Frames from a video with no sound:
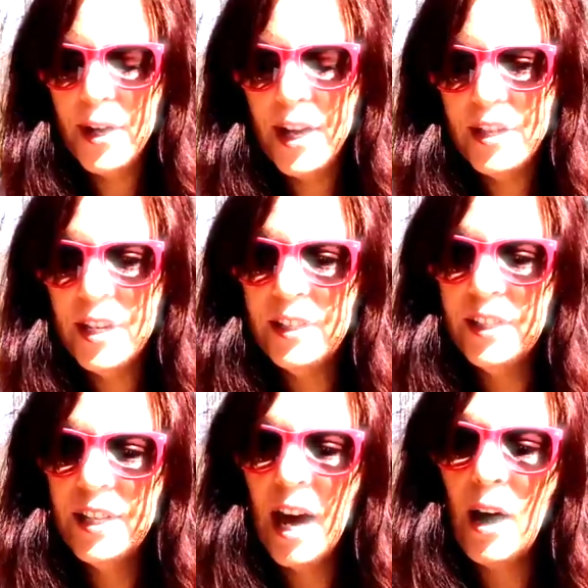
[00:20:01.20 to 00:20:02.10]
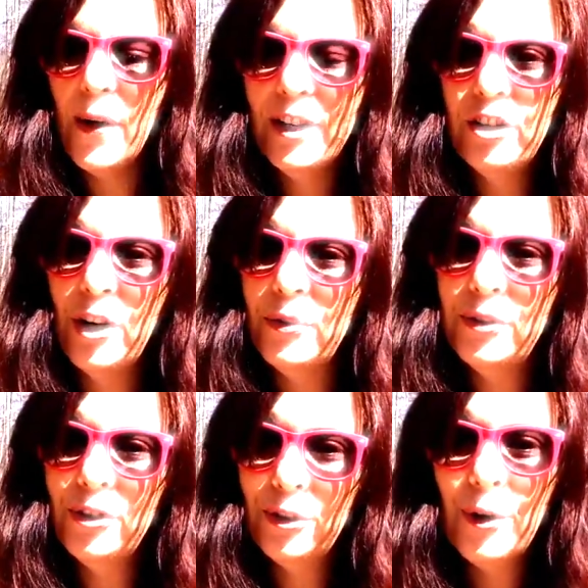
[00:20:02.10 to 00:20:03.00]
but this is how I
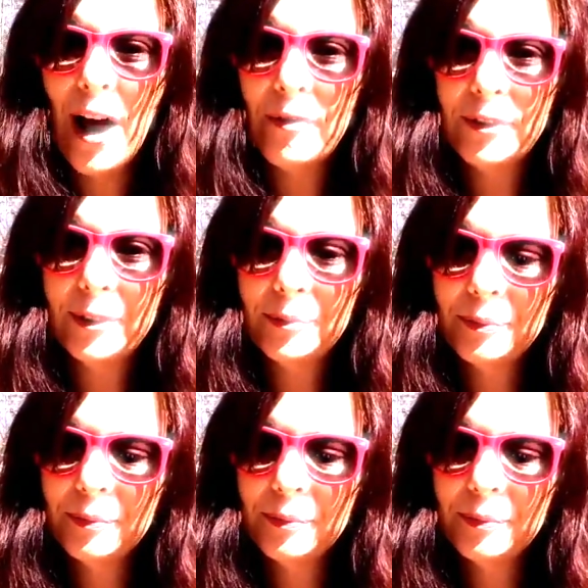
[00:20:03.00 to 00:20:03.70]
chose to travel.